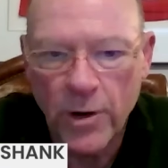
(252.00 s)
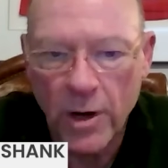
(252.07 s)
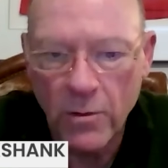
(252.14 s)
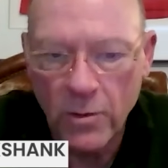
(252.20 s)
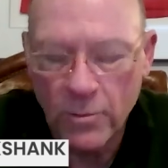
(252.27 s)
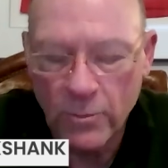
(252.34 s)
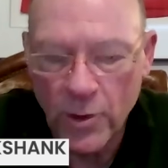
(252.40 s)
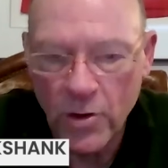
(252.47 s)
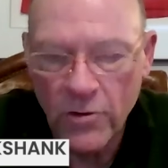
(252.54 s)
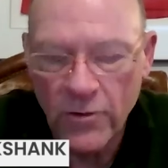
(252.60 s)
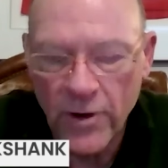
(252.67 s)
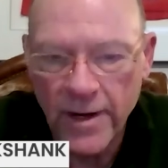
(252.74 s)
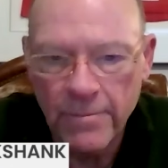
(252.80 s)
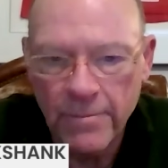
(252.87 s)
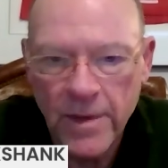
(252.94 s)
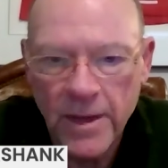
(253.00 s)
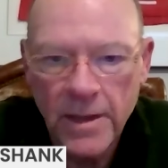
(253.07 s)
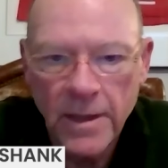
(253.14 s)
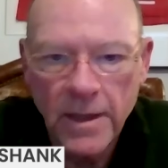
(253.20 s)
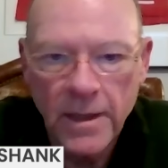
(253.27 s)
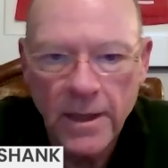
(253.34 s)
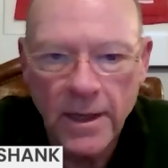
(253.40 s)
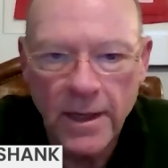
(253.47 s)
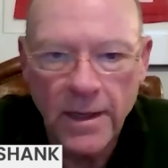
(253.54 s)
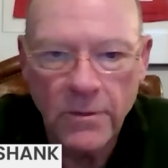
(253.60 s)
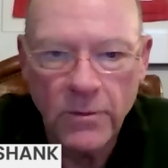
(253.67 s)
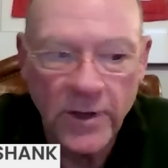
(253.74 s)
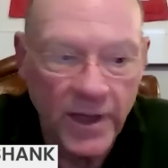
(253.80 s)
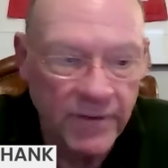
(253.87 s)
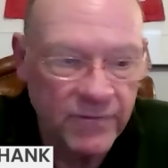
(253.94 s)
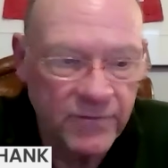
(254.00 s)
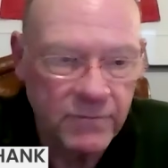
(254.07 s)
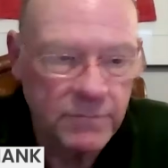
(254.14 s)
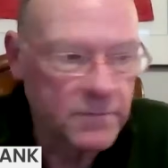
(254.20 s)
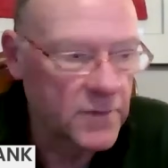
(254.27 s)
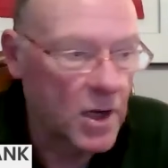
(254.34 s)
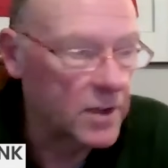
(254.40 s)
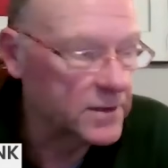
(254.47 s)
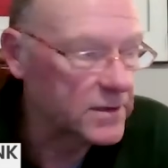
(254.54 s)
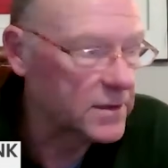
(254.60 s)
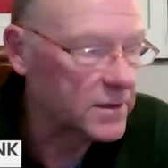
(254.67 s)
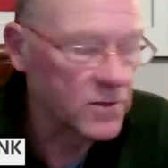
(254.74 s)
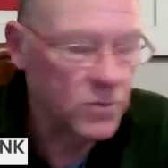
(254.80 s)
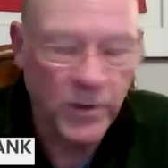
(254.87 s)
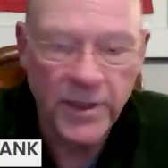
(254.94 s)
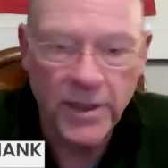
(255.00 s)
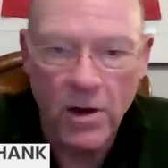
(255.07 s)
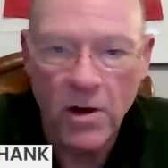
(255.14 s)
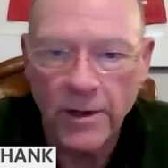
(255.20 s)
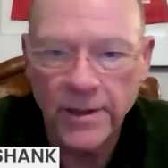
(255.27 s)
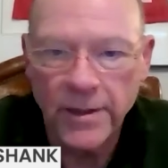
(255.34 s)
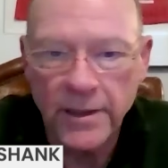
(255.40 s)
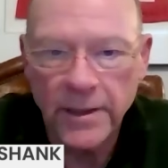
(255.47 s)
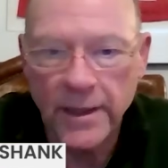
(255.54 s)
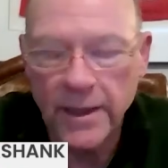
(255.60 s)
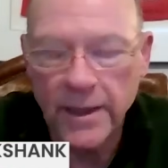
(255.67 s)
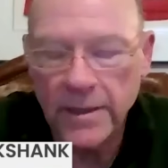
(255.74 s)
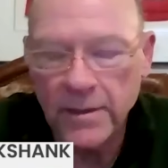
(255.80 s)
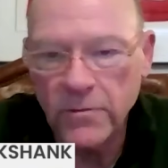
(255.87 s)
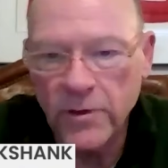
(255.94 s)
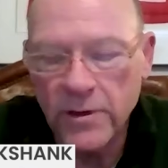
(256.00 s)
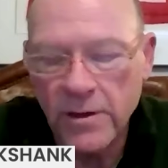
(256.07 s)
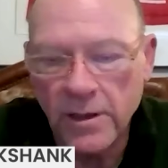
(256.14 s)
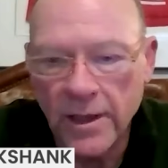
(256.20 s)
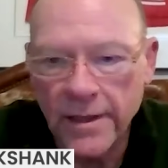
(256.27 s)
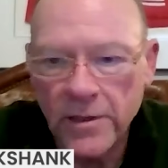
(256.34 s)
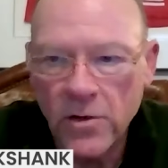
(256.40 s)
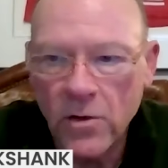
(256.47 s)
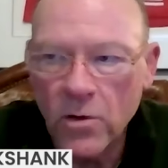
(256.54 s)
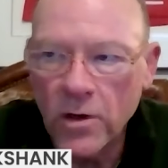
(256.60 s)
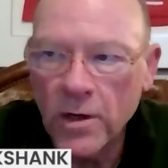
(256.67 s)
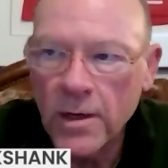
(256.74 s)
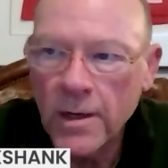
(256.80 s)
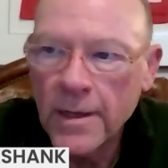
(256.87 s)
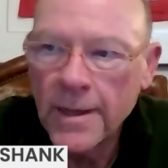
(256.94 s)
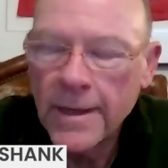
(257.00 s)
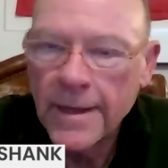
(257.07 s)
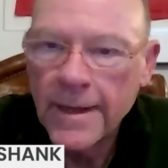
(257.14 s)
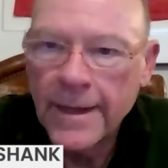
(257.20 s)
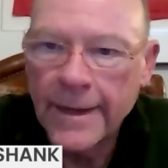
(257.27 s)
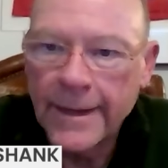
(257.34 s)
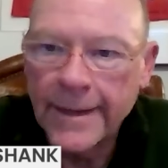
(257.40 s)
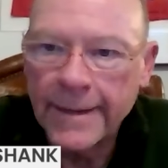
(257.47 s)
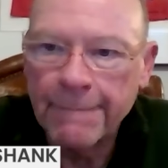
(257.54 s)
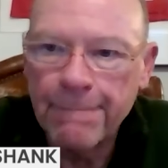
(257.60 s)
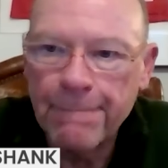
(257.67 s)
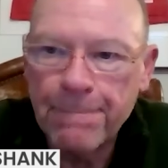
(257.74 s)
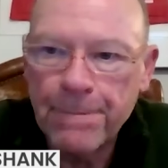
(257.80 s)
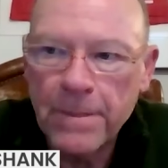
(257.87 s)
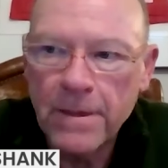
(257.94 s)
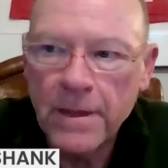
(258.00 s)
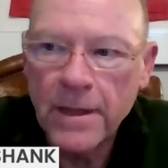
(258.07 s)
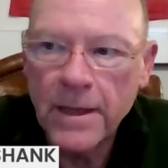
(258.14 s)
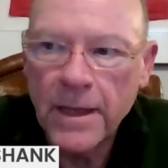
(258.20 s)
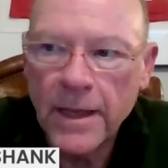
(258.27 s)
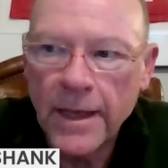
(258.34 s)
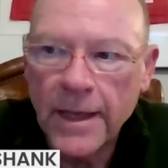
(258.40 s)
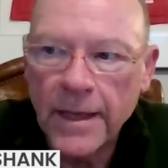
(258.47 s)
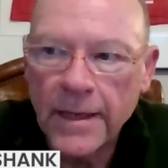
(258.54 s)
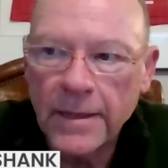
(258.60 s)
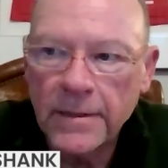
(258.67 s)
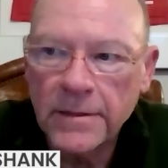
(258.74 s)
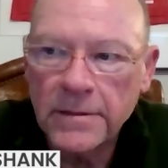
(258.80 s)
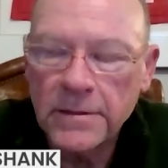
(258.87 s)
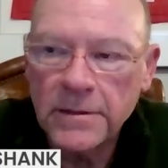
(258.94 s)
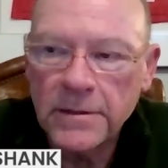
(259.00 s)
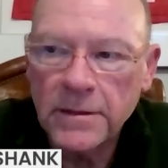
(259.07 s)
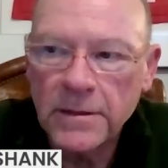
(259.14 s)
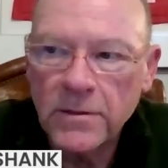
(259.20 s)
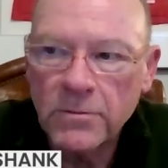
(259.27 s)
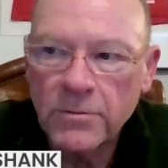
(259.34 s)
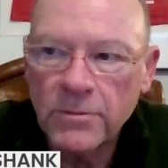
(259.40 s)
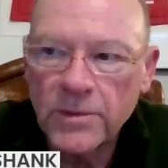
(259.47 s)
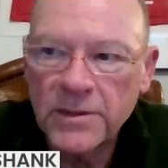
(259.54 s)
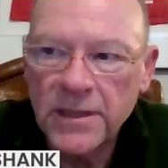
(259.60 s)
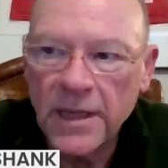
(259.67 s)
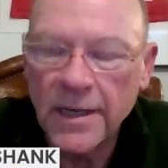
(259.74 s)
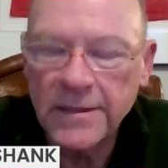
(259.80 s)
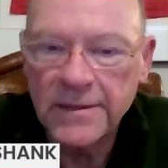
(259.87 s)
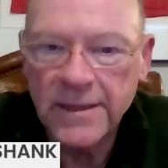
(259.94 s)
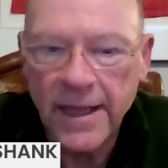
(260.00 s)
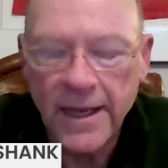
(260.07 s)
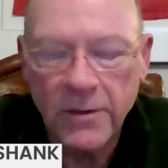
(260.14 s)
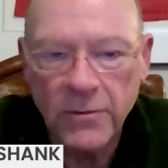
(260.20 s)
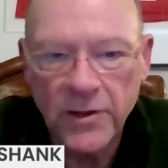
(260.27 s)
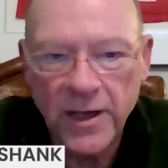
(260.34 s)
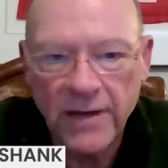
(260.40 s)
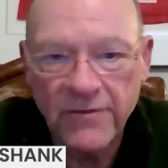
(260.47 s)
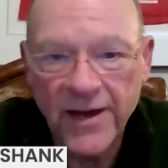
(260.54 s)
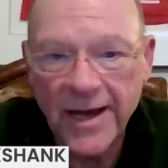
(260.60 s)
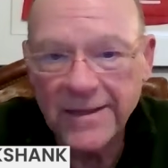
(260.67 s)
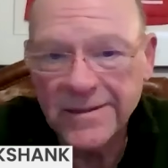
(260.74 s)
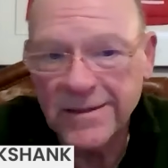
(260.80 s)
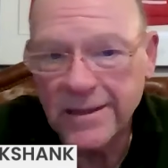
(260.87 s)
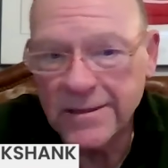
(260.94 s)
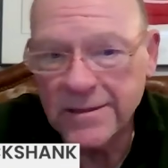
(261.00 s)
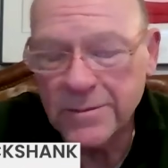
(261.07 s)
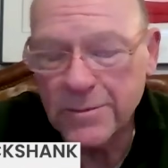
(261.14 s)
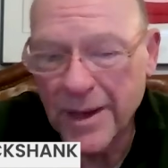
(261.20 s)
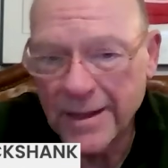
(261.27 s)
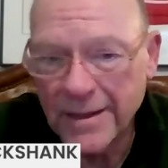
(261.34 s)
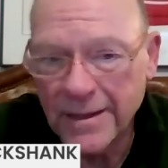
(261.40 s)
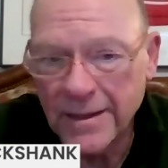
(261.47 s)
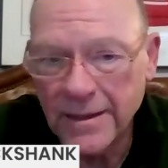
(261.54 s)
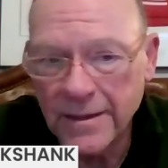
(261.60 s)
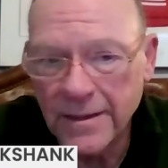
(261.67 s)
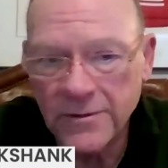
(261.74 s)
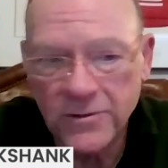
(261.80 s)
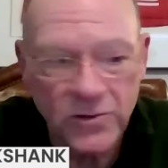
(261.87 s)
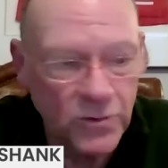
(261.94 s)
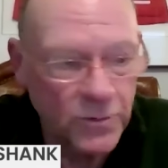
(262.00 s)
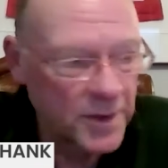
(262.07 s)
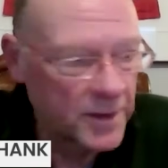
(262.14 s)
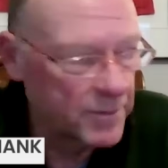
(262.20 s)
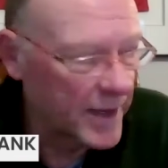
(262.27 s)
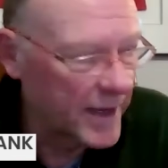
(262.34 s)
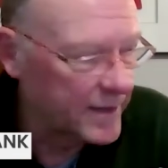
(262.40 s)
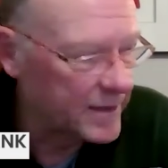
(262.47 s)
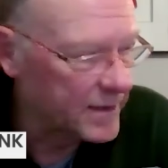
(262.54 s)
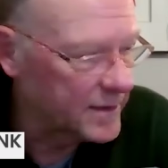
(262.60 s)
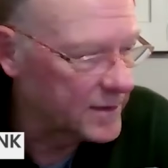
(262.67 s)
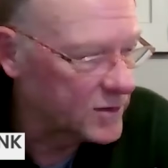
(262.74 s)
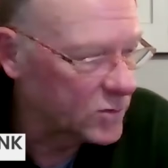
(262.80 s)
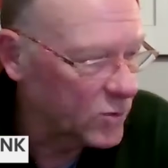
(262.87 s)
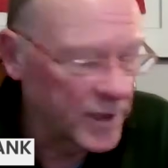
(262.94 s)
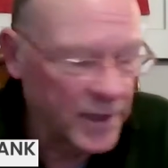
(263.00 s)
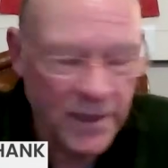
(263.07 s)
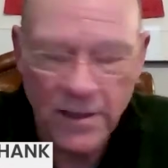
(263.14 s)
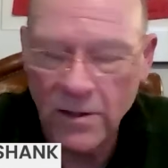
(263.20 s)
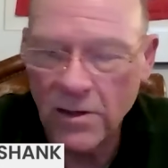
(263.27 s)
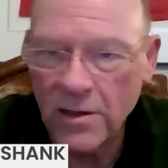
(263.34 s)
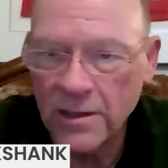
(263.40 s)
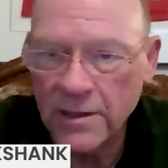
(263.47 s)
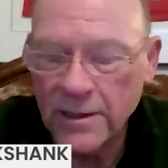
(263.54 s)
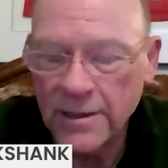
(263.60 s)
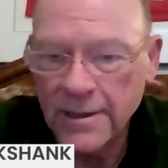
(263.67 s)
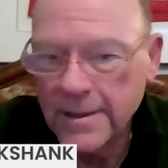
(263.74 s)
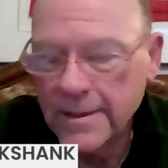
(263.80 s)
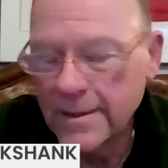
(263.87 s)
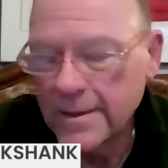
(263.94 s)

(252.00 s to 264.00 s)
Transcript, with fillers: pro program. Uh, we have talks this week on it again with Glencore, um, and. Besides that, we have assays pending that should be back this week on